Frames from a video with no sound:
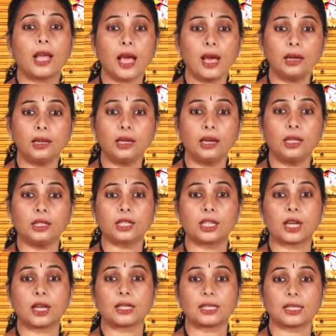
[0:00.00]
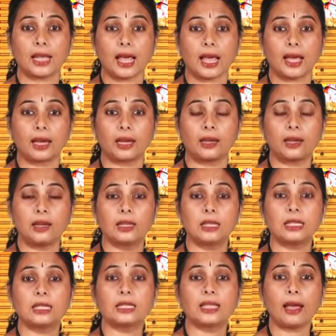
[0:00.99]
Tyagaraja sang
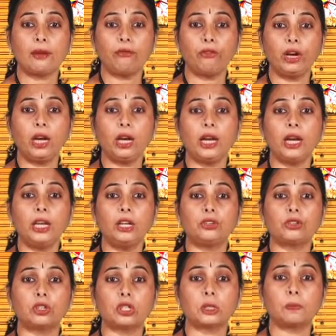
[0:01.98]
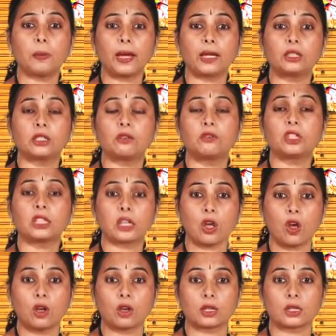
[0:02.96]
several introspective
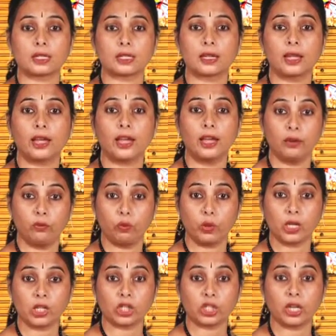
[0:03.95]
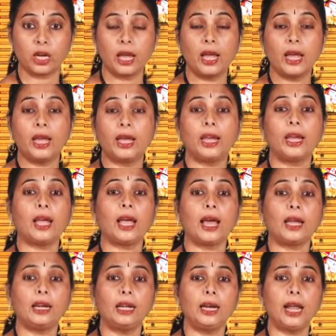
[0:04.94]
songs in which he
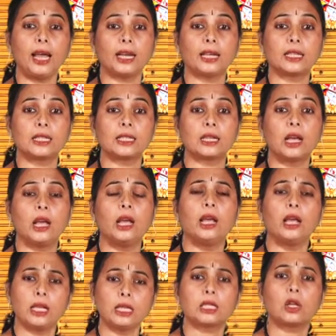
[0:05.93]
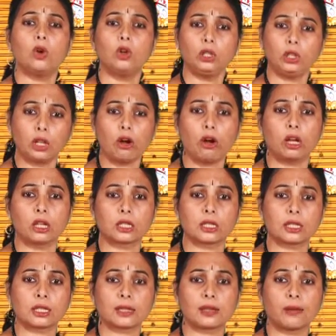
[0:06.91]
analyzed his own
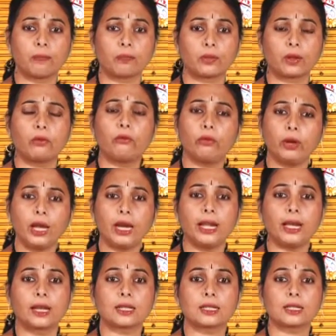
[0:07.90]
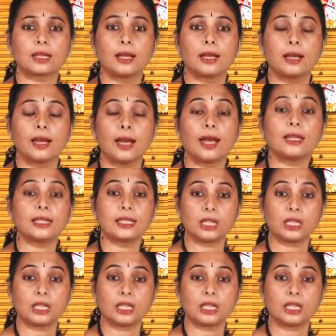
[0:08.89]
thoughts, feelings, and